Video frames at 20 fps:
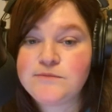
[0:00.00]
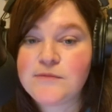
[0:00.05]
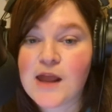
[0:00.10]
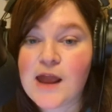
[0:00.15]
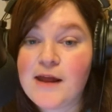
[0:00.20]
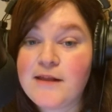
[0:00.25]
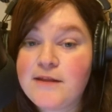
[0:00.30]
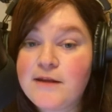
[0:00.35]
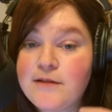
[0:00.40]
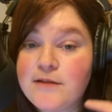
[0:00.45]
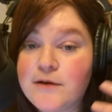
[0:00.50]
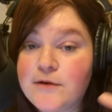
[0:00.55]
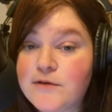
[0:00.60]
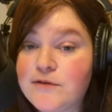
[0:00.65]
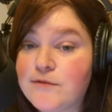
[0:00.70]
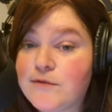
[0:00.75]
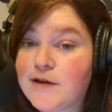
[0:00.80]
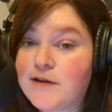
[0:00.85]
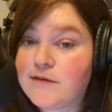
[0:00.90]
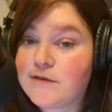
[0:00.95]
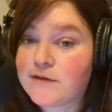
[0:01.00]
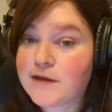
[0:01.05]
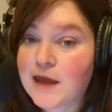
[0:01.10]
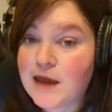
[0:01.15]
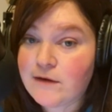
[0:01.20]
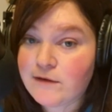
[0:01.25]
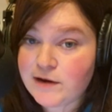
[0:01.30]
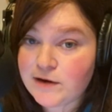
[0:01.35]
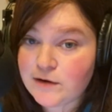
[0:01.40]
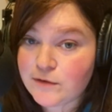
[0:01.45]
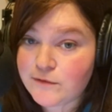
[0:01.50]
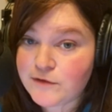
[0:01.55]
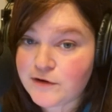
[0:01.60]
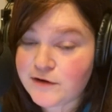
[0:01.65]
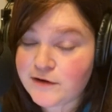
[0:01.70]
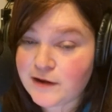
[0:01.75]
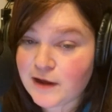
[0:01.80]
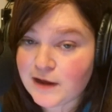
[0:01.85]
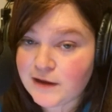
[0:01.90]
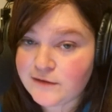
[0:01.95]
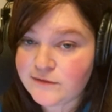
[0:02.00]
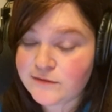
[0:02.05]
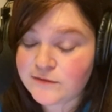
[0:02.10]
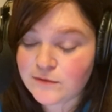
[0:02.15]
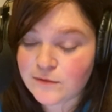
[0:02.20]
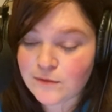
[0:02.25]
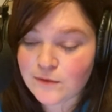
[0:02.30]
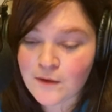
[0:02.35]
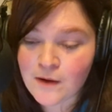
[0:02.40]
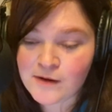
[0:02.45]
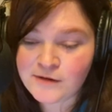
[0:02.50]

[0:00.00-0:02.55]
And then those friends carried over into high school.